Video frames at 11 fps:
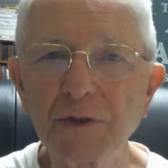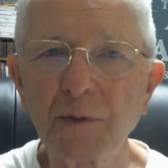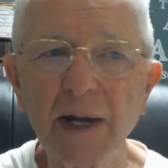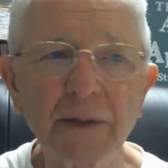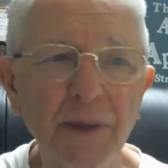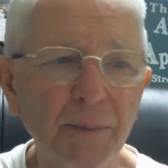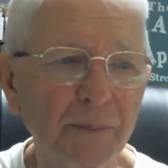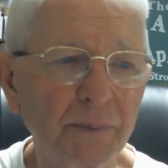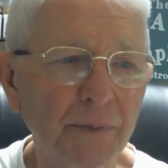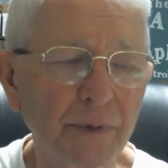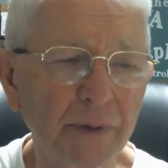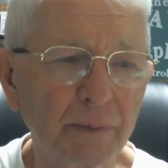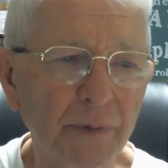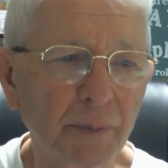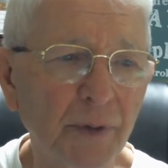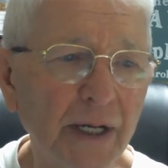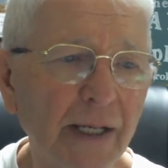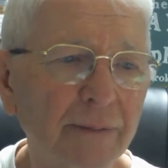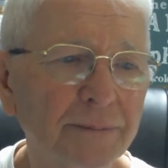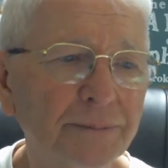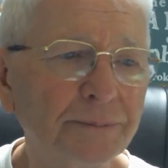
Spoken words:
throughout the brain.